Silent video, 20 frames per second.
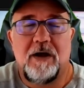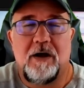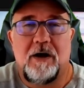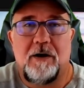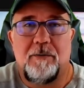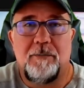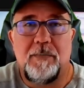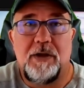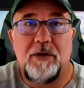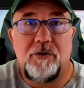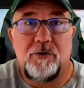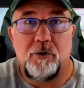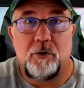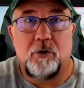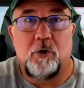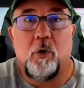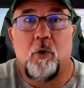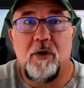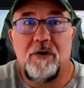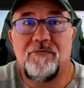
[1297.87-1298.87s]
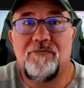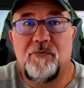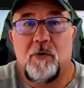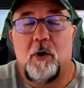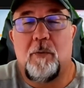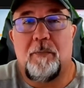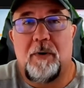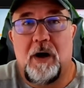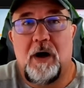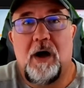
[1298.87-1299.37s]
you're going to fall
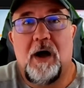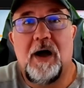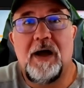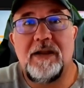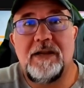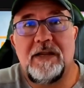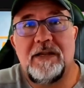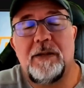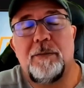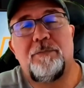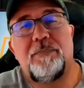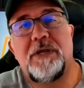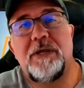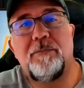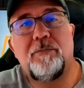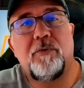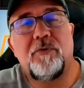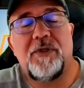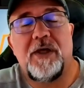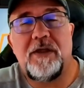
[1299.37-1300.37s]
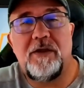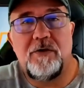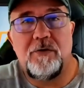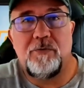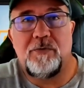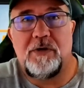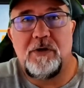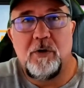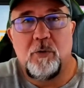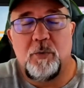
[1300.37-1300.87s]
behind in the people that you
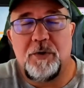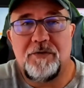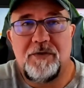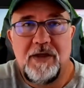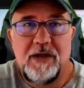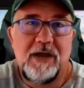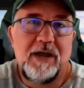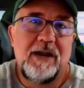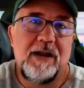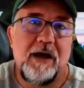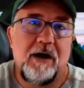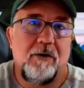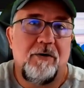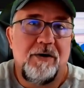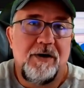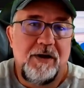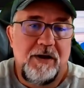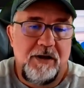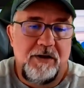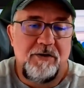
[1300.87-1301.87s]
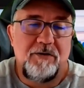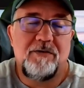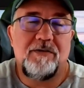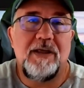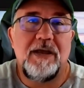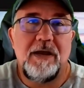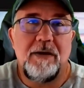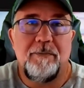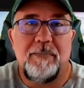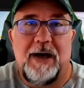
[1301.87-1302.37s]
deal with. Now, you think
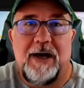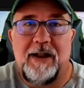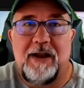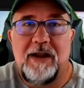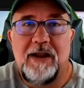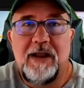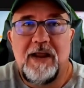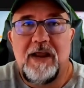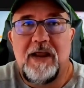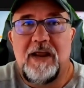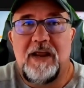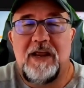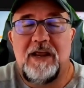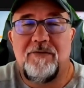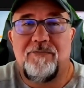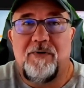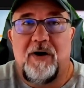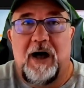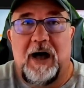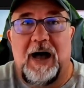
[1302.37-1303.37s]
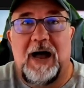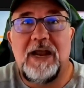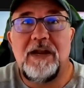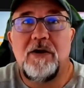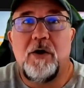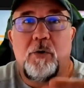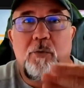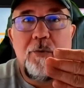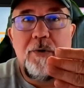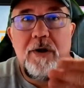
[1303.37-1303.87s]
about it. If I
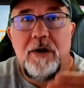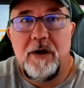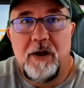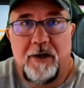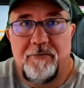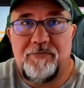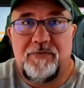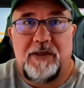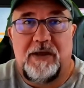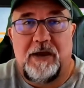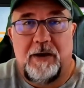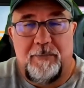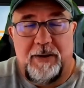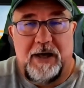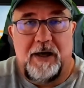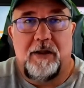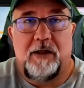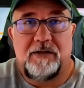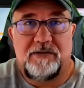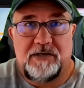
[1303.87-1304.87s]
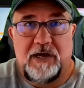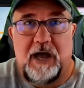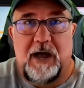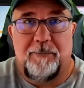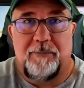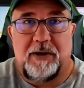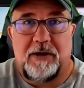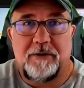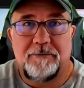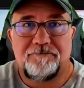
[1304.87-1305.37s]
know nothing about a
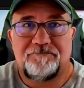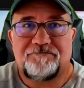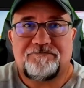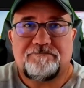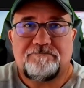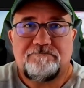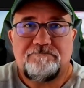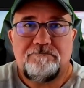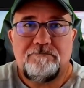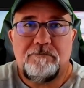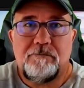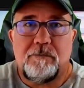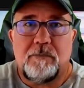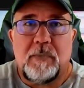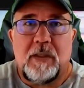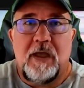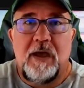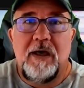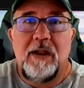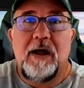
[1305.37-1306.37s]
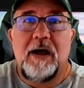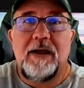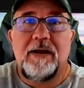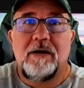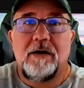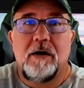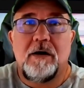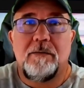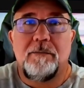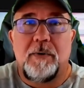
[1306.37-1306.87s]
topic and I
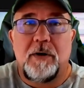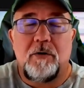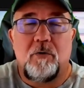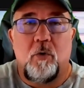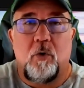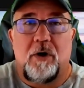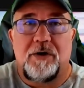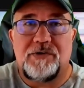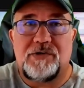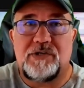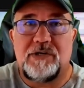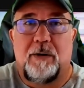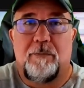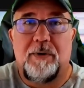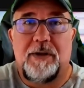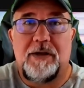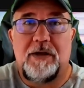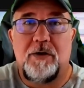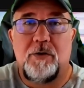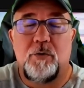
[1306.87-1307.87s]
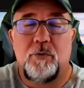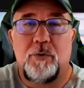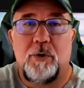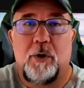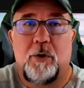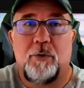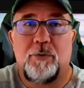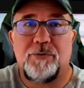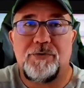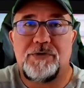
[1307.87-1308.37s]
come across somebody who
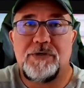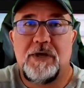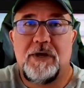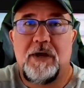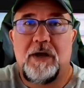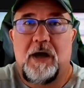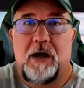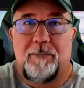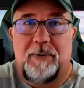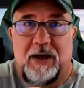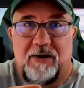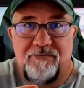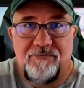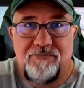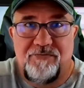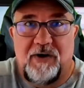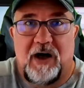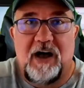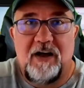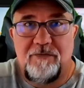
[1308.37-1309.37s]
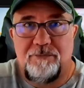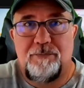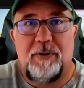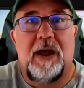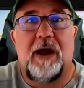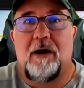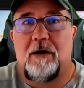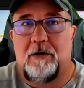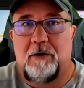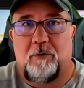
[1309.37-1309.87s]
knows about 5
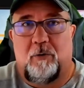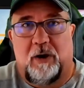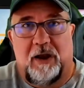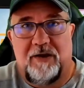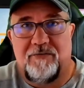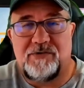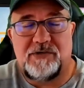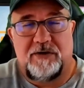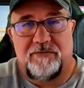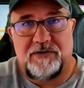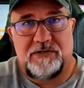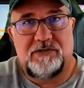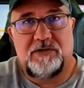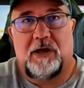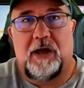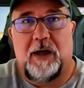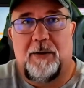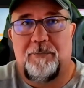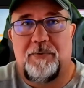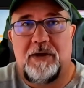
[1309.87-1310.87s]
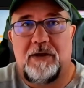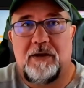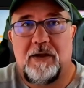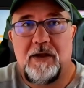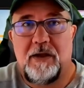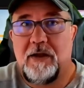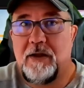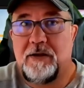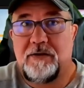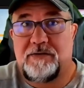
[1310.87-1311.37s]
paragraphs of a topic,
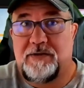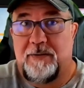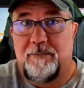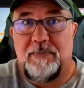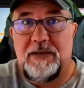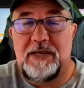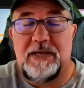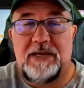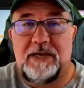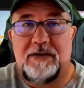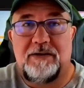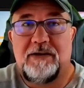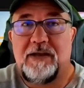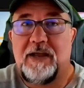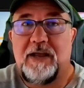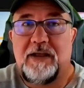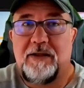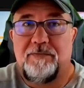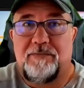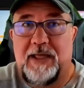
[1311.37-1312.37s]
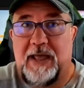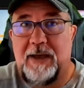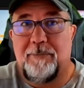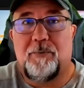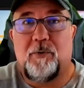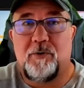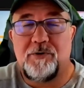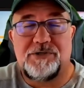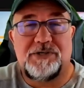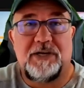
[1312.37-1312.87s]
to me, that
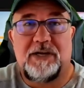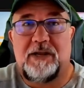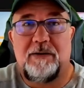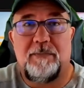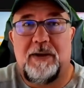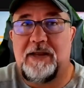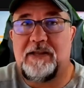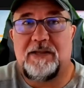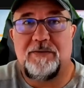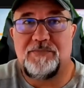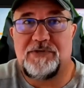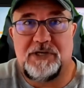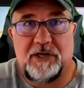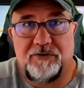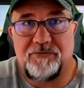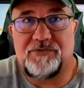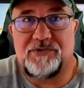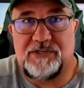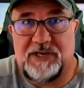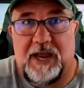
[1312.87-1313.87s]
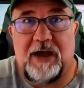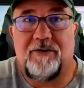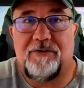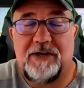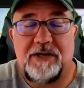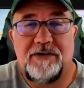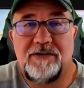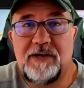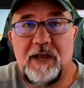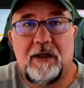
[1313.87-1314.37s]
person can make themselves sound
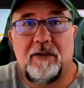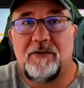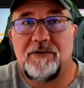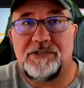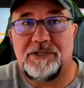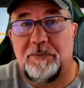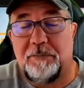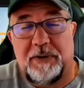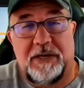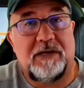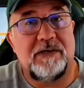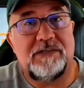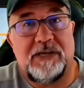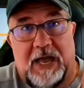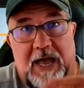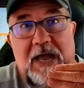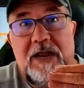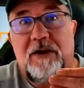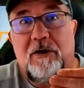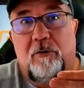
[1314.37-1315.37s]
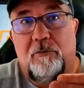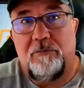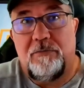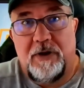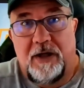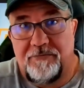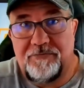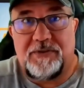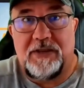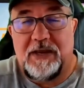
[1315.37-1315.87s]
intelligent because I know
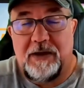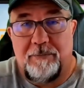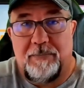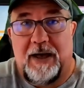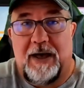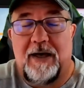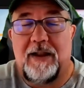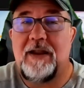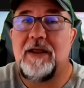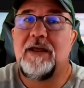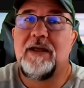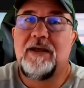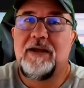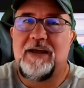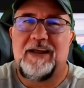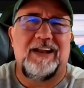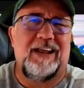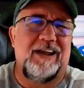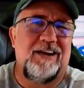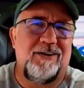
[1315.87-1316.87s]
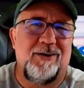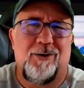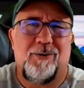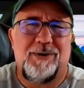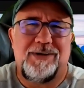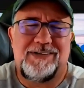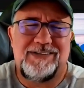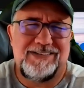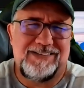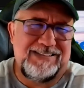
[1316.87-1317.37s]
nothing about it and they know a
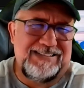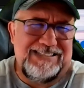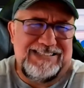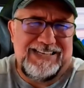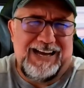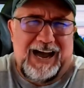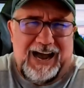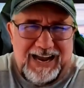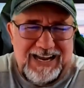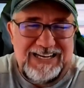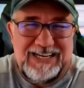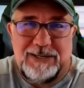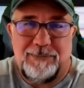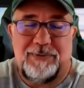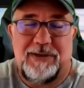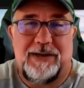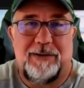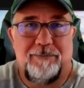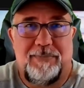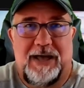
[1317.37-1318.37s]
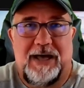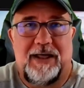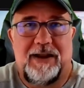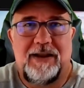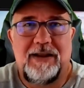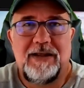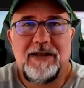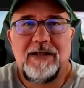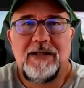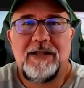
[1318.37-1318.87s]
tiny bit about it.
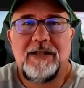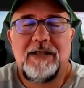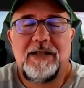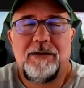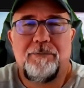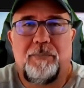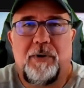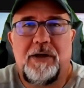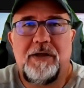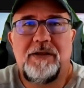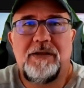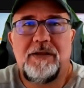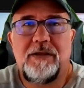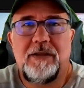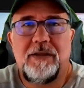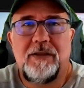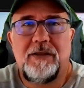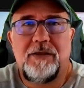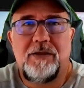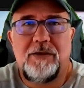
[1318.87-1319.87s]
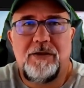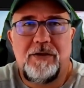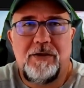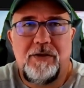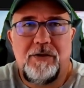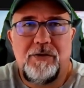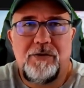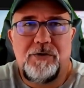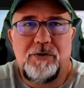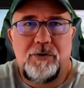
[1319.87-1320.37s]
But
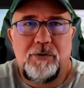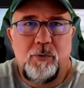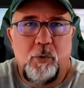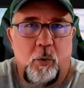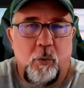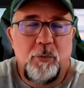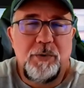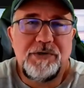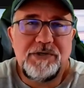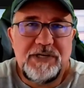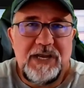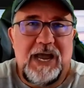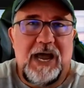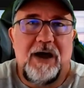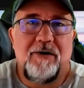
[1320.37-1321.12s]
you always have to